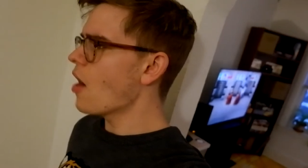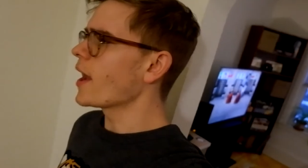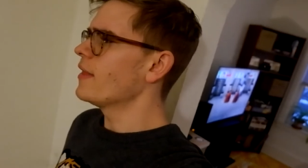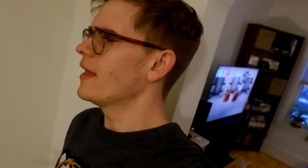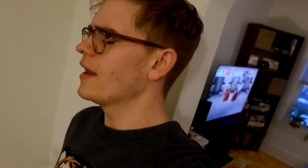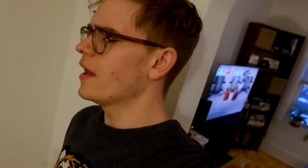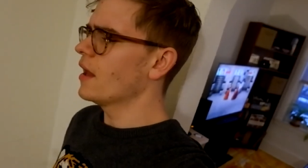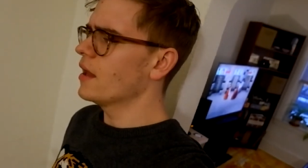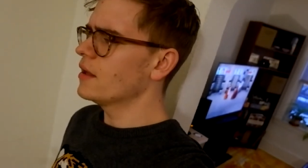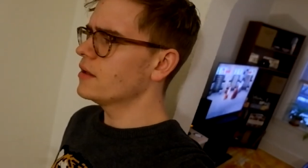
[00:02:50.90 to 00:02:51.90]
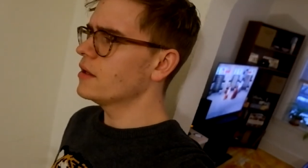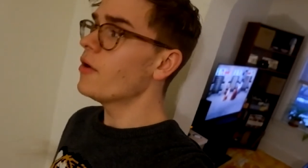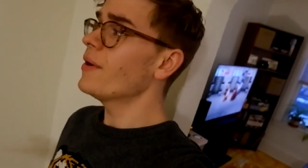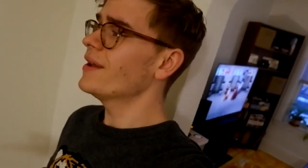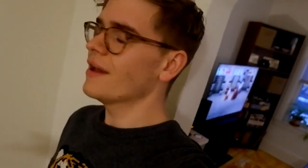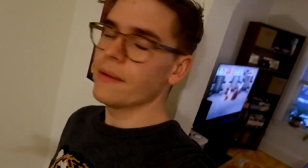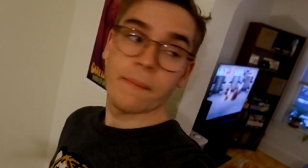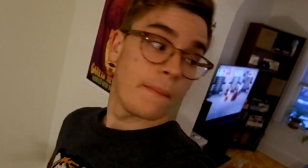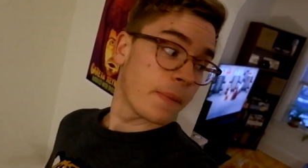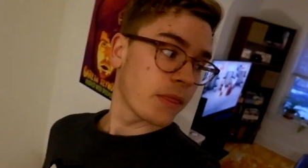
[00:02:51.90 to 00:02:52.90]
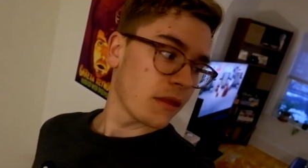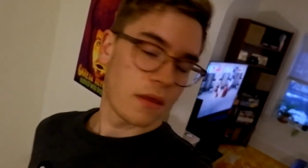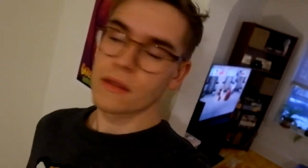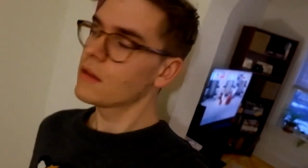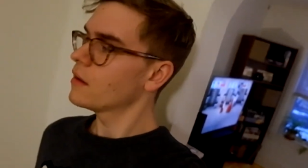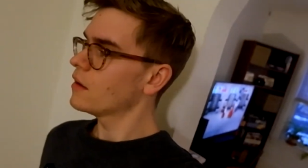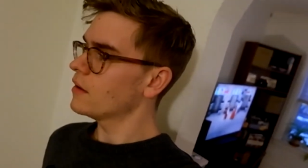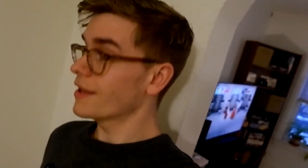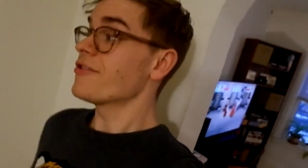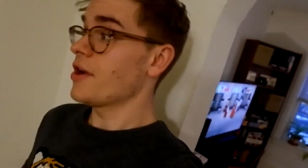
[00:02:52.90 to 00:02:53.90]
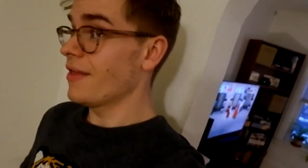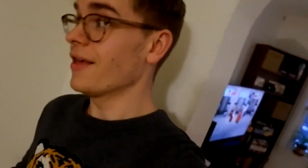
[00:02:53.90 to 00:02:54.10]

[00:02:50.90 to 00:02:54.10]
Okay, then uh, you know what? Um, let's try